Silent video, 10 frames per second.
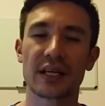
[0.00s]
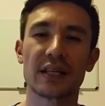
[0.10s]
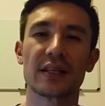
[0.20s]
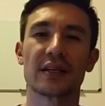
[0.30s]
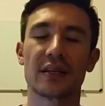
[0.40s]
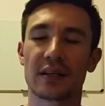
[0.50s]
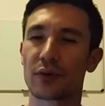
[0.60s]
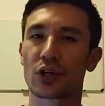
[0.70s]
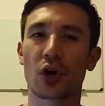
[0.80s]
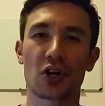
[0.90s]
in
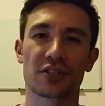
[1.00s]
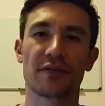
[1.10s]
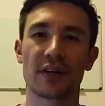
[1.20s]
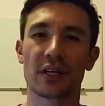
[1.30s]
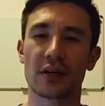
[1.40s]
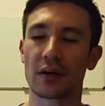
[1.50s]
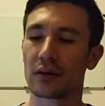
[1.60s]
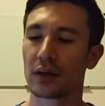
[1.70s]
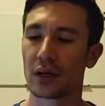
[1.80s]
regards to video.